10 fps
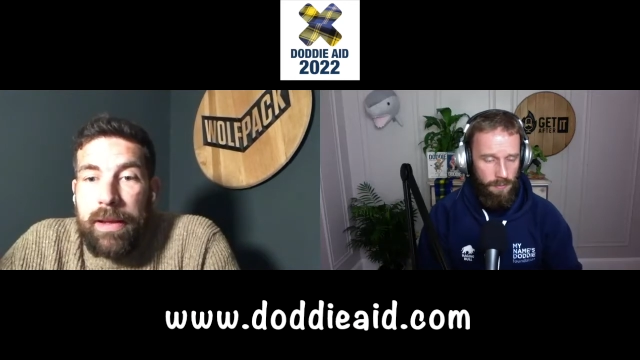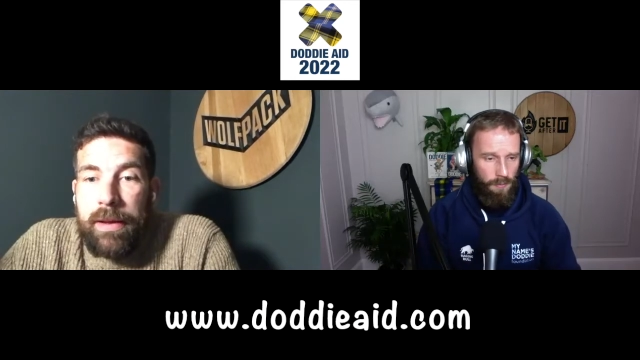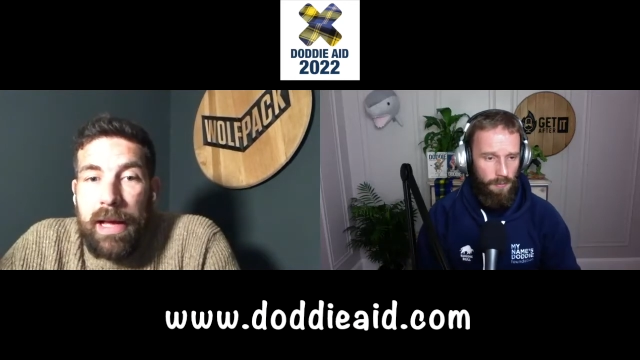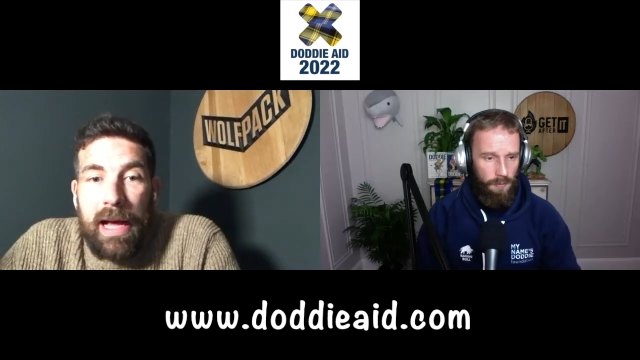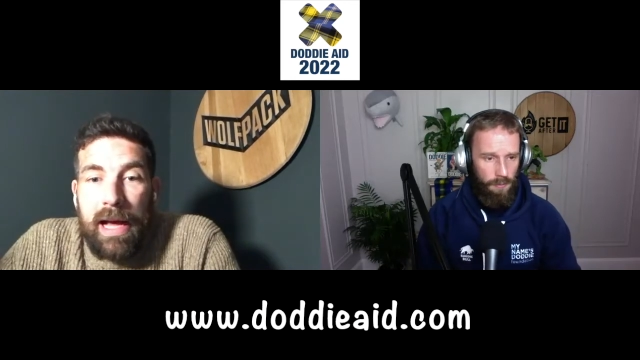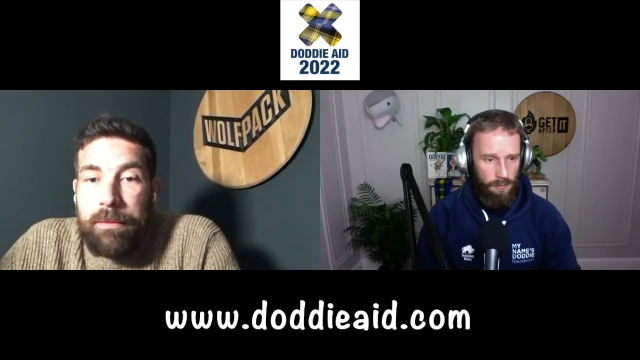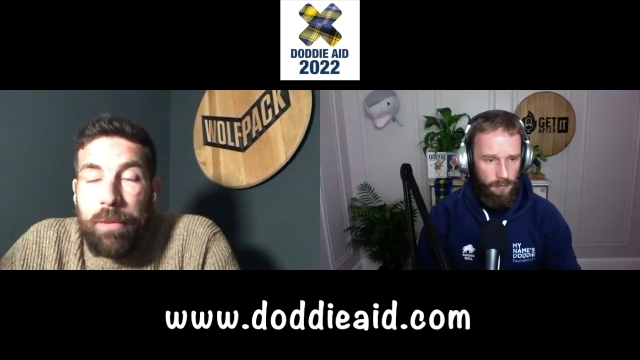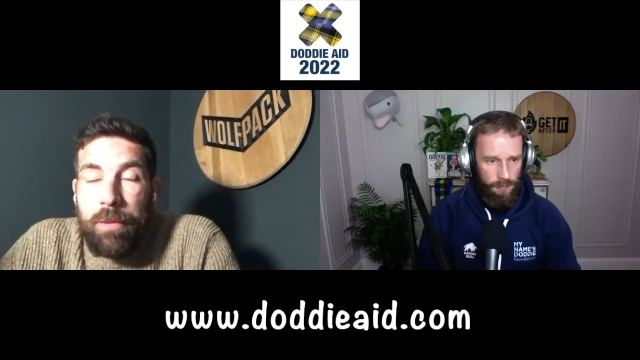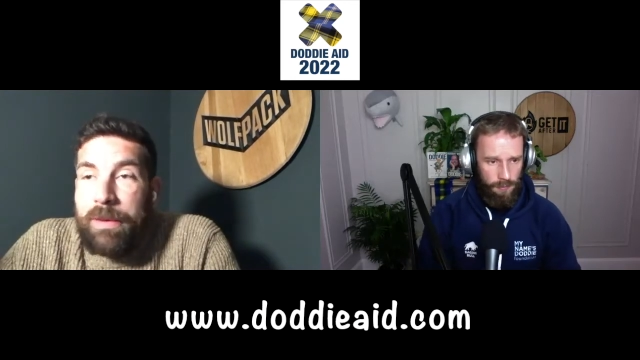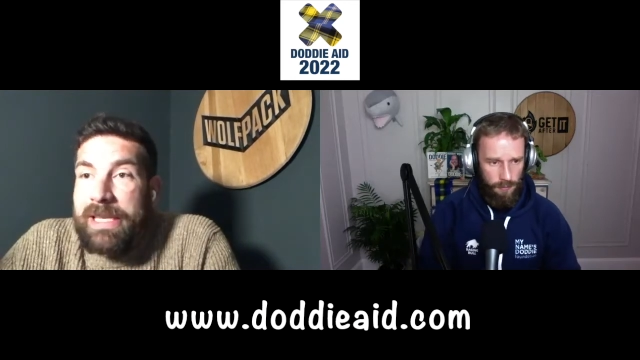Speaker 1: Probably
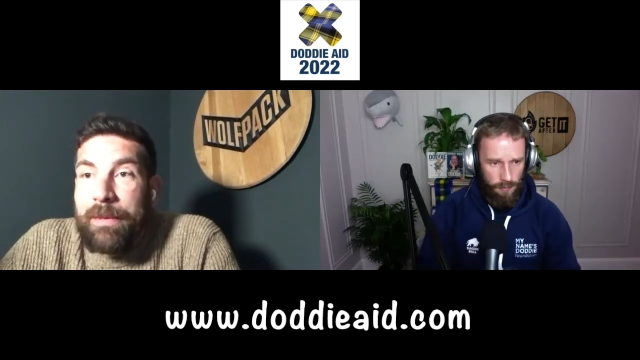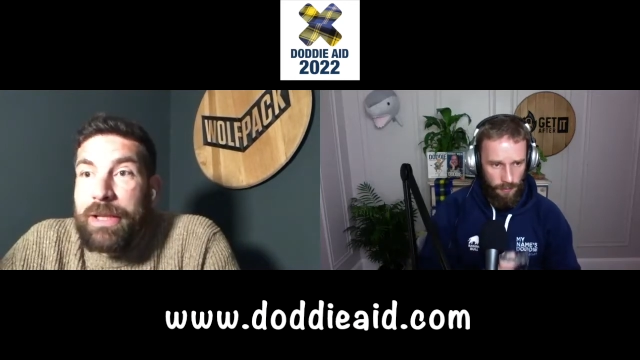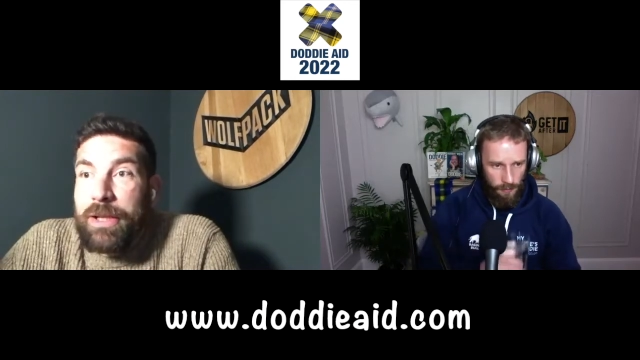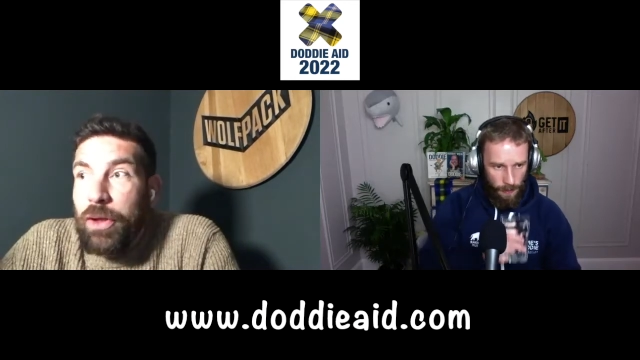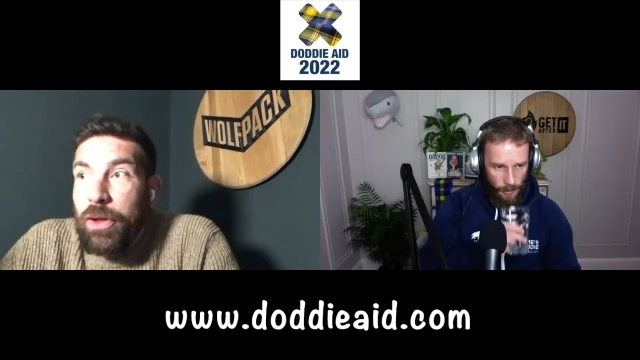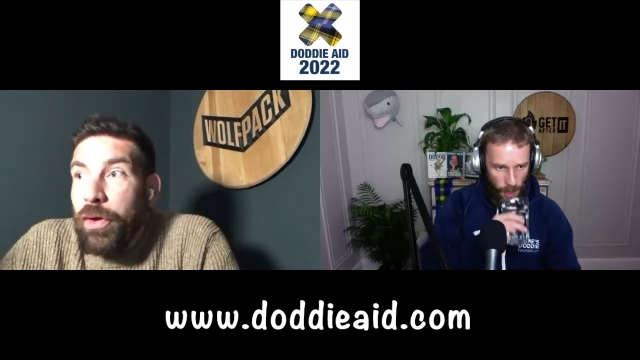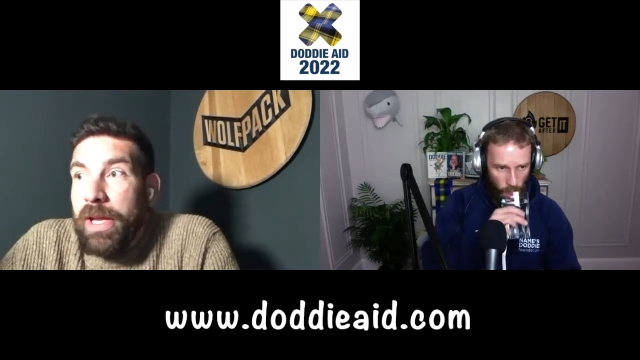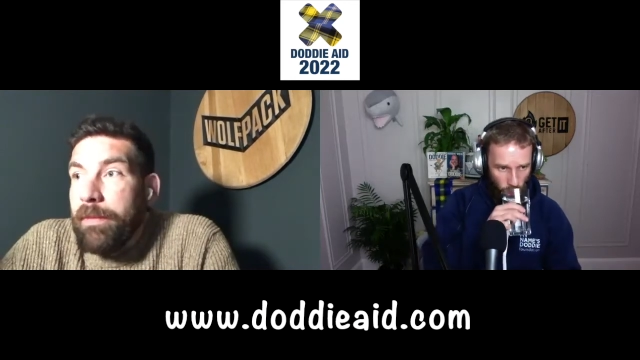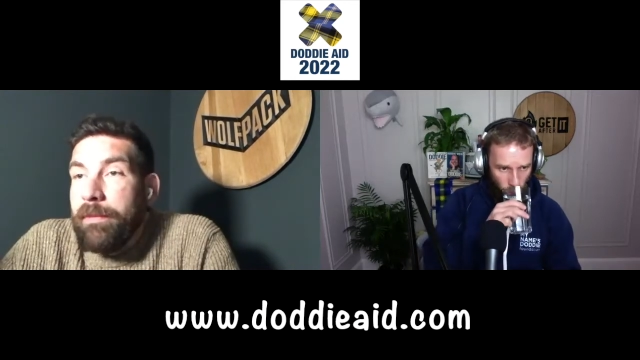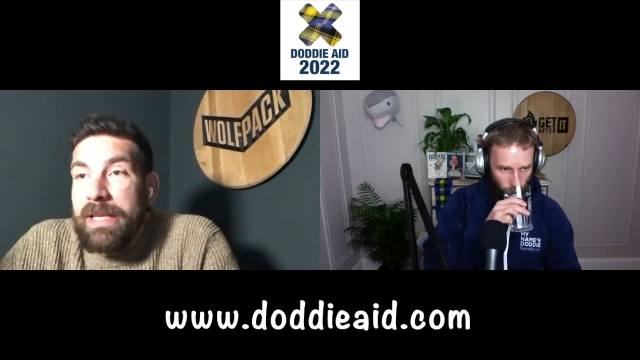similar to Doddie.
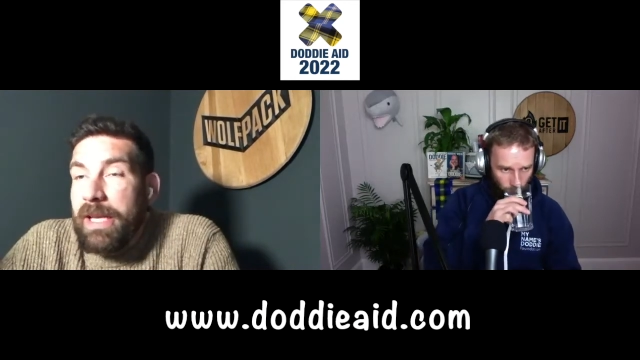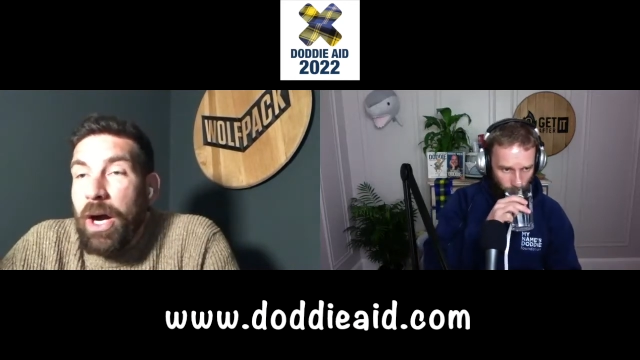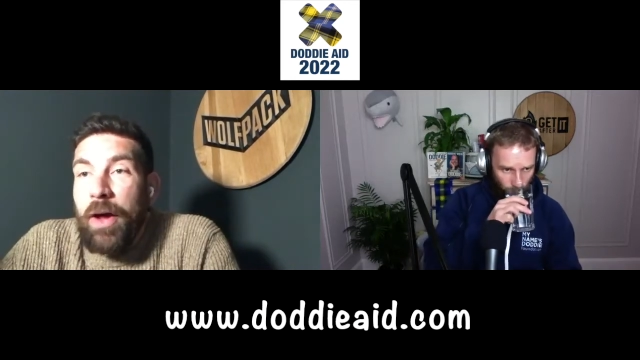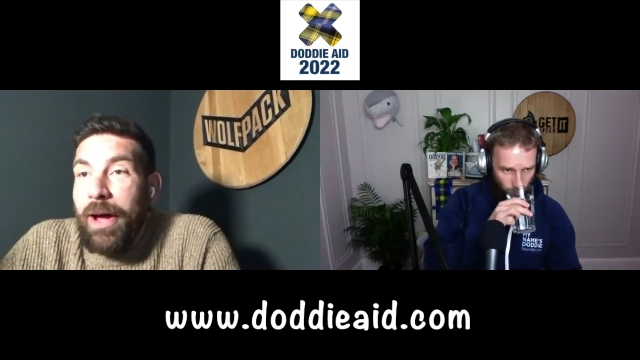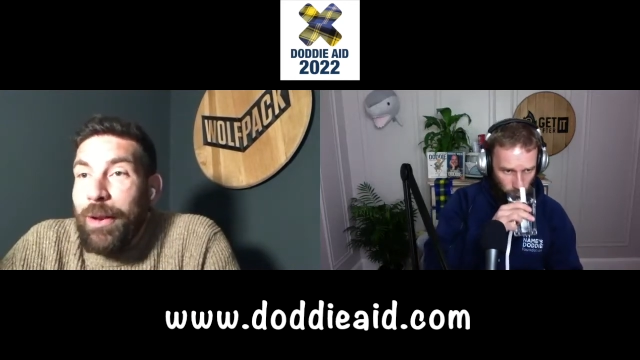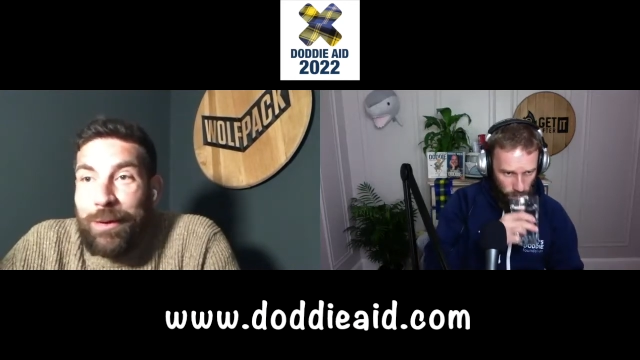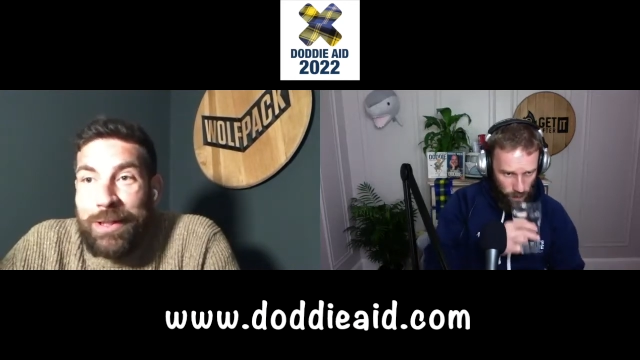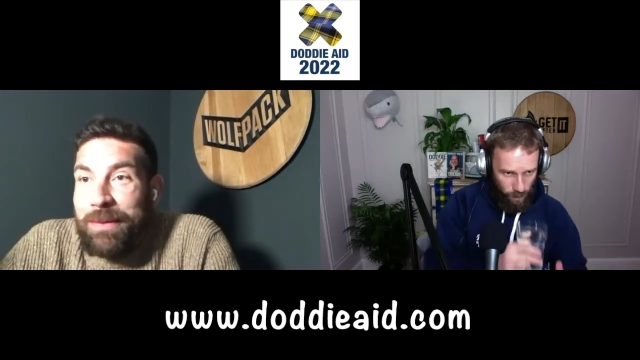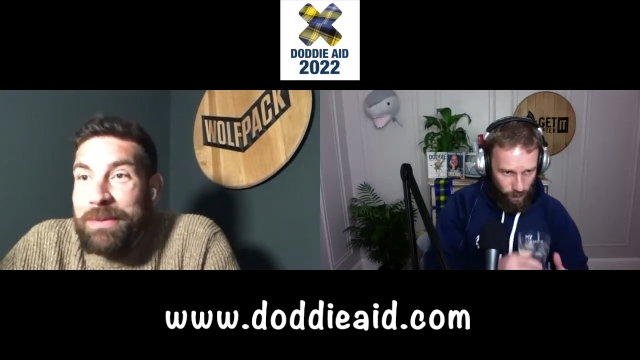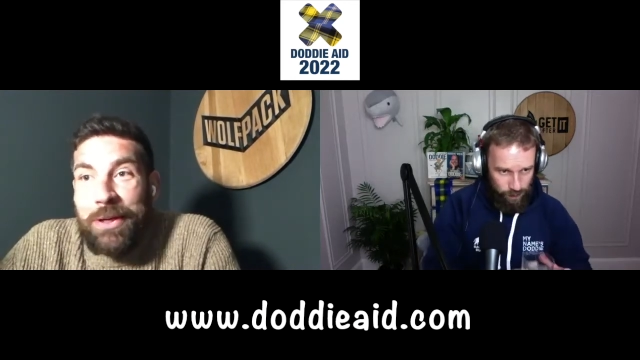He's a guy that I looked up
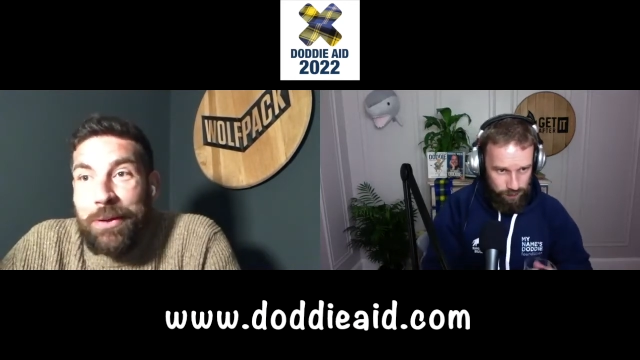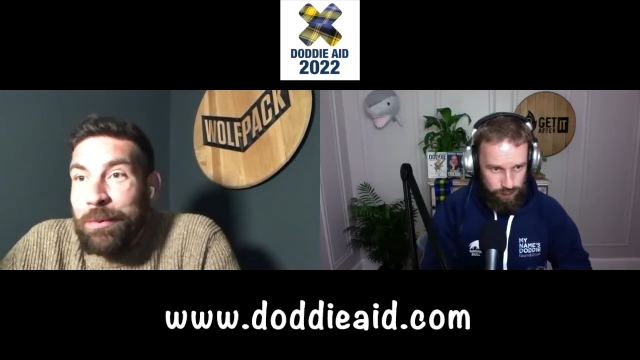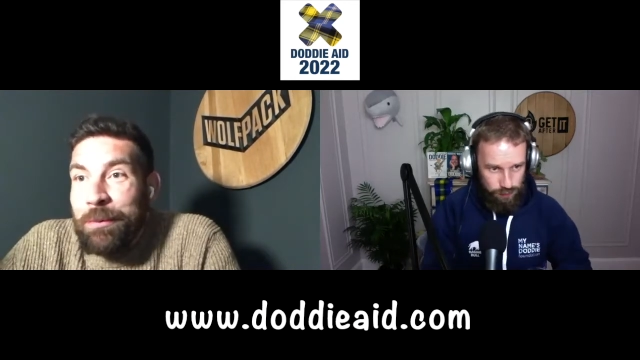to